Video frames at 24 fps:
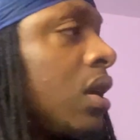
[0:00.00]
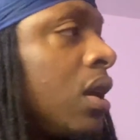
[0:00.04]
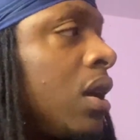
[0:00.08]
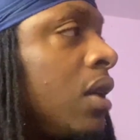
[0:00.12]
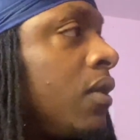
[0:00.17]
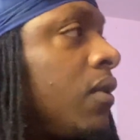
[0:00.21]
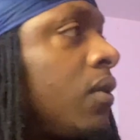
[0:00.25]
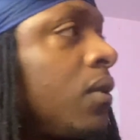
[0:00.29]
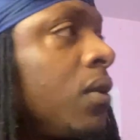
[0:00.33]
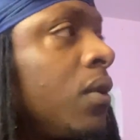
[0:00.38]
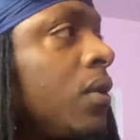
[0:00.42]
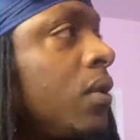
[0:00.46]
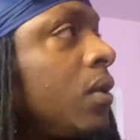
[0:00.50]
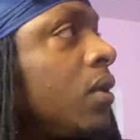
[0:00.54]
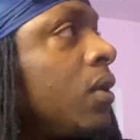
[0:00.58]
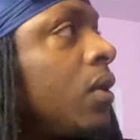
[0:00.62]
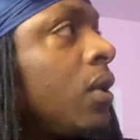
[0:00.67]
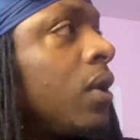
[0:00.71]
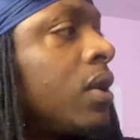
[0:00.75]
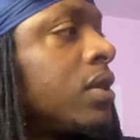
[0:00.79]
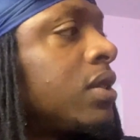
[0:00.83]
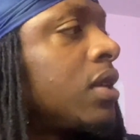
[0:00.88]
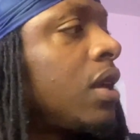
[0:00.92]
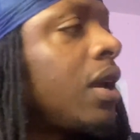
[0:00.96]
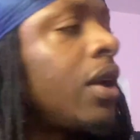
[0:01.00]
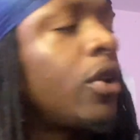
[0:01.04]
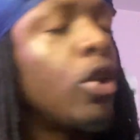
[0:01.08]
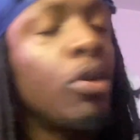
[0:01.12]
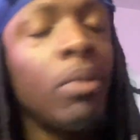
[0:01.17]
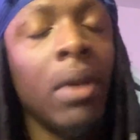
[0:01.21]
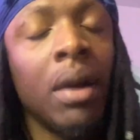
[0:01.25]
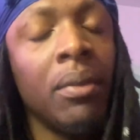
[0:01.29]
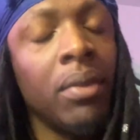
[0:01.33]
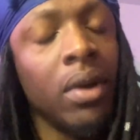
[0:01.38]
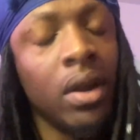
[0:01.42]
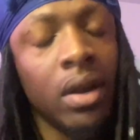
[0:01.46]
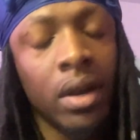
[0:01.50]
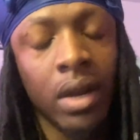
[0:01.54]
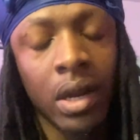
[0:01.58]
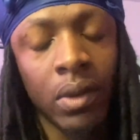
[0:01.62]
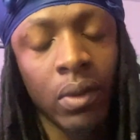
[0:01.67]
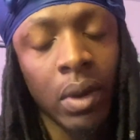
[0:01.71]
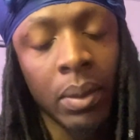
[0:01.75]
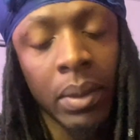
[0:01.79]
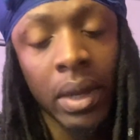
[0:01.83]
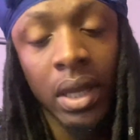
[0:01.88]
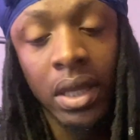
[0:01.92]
You know what I'm saying? I know my brother didn't want